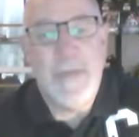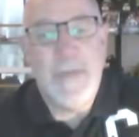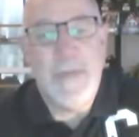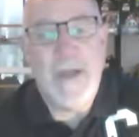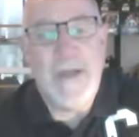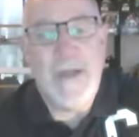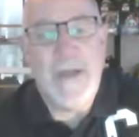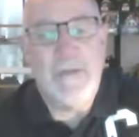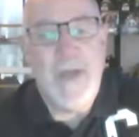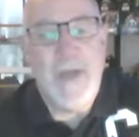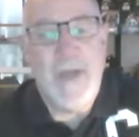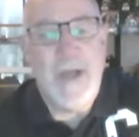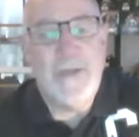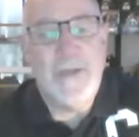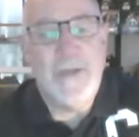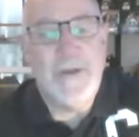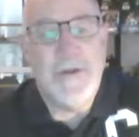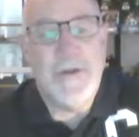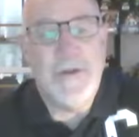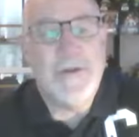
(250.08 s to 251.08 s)
many
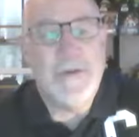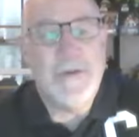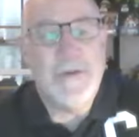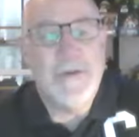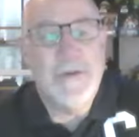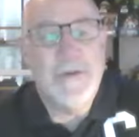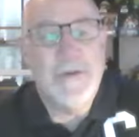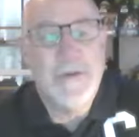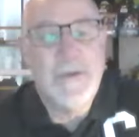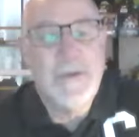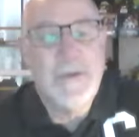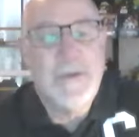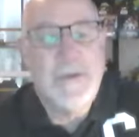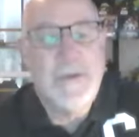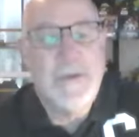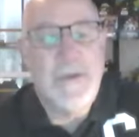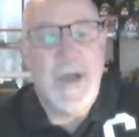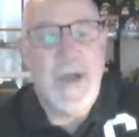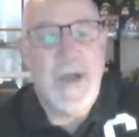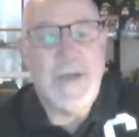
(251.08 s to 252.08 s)
rather
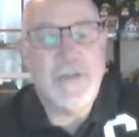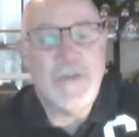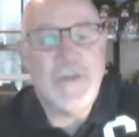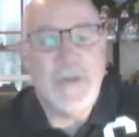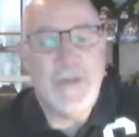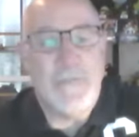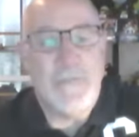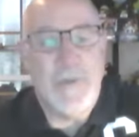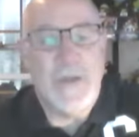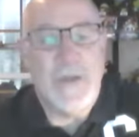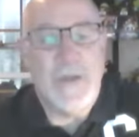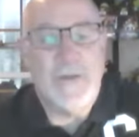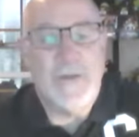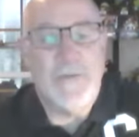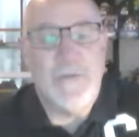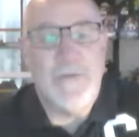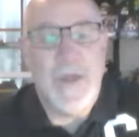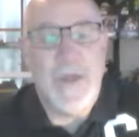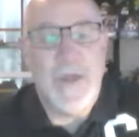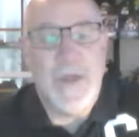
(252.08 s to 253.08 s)
not shipwreck
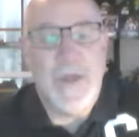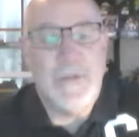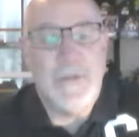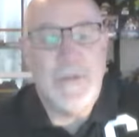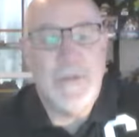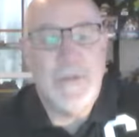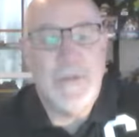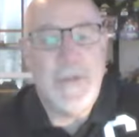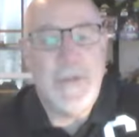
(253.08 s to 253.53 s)
their faith